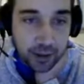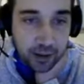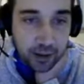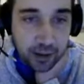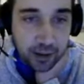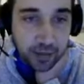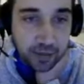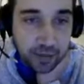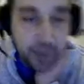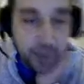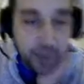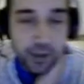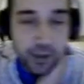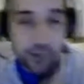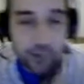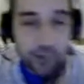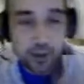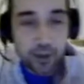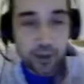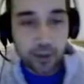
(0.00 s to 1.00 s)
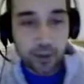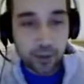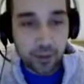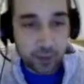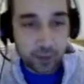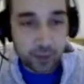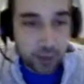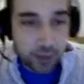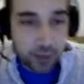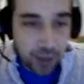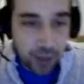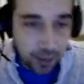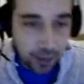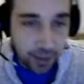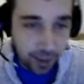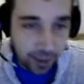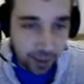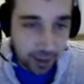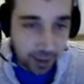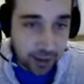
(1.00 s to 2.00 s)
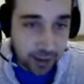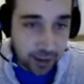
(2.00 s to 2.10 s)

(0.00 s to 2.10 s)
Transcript: clay-fired bucket, but I was talking about earlier,